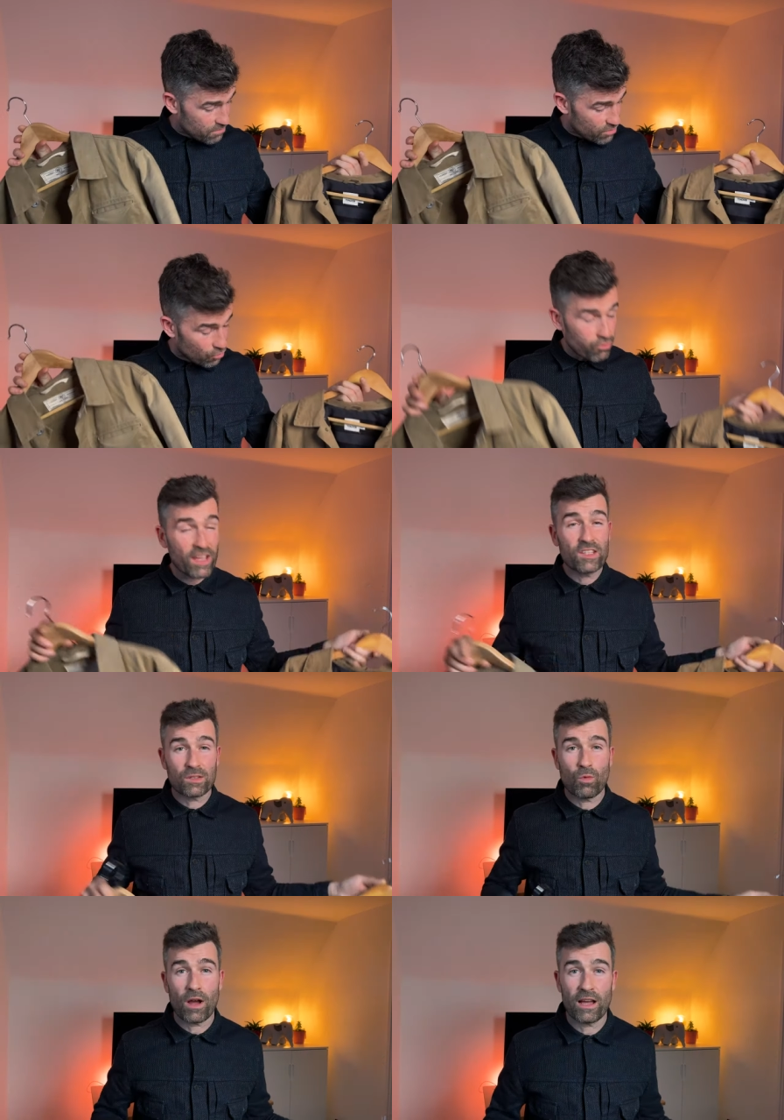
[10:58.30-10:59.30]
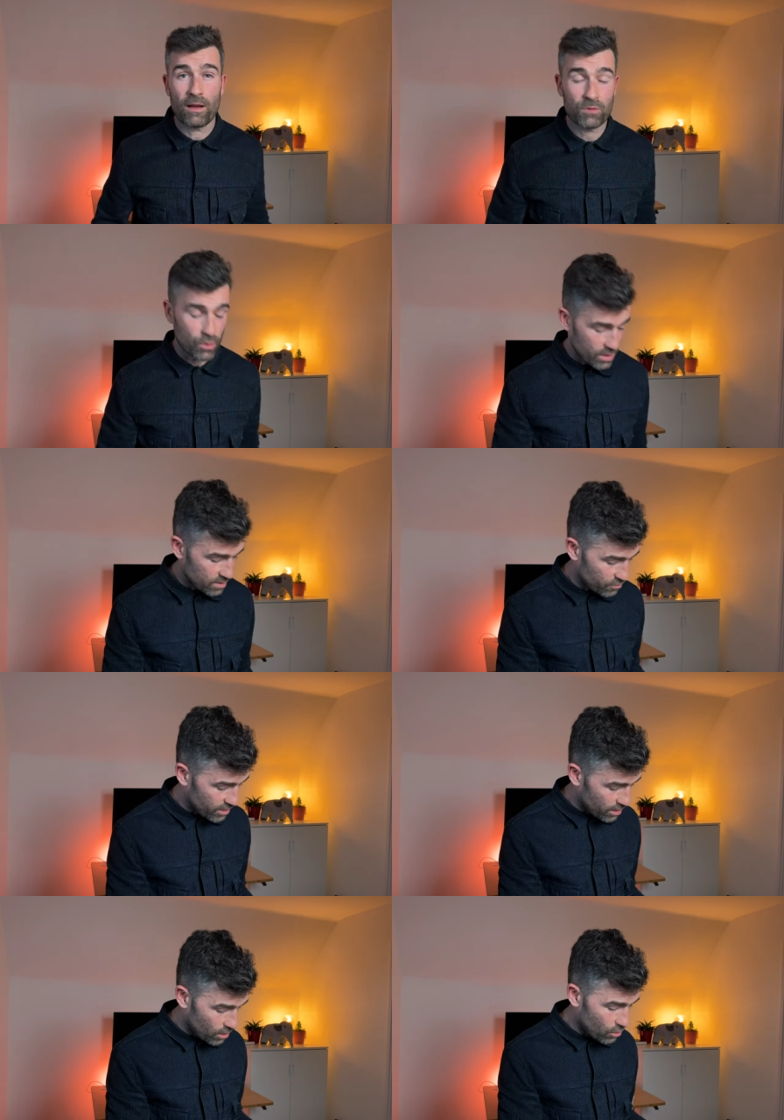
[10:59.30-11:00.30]
the reason why I'm doing this
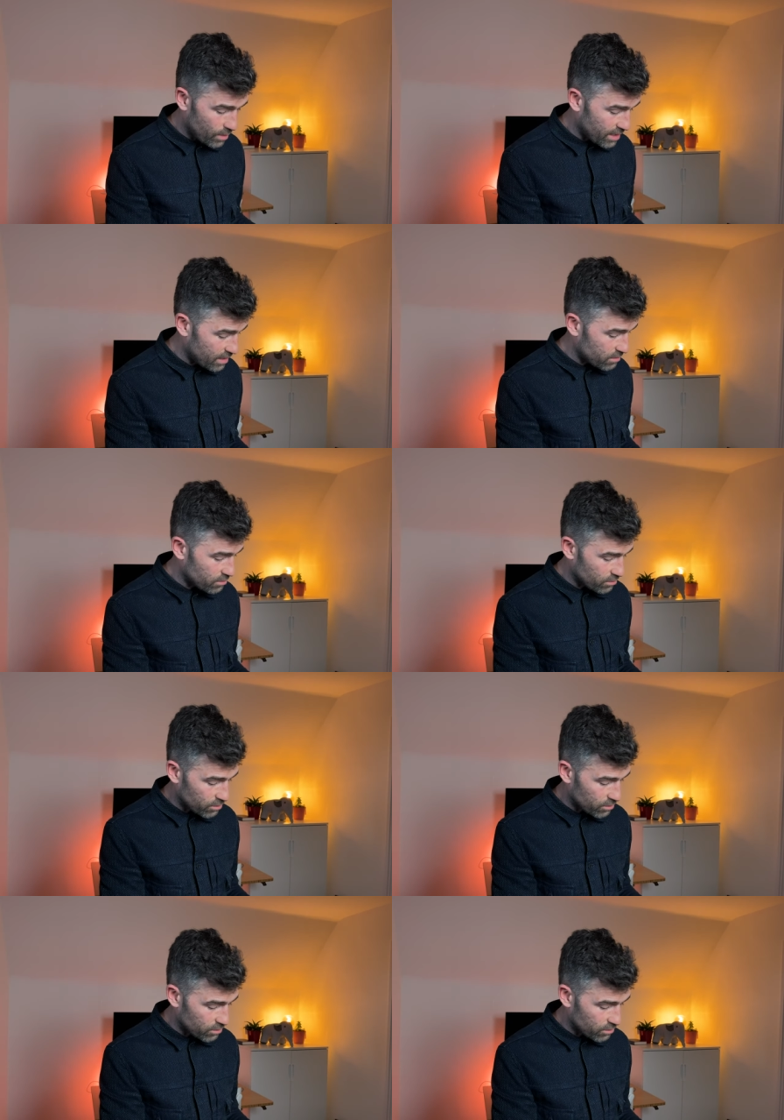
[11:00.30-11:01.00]
video and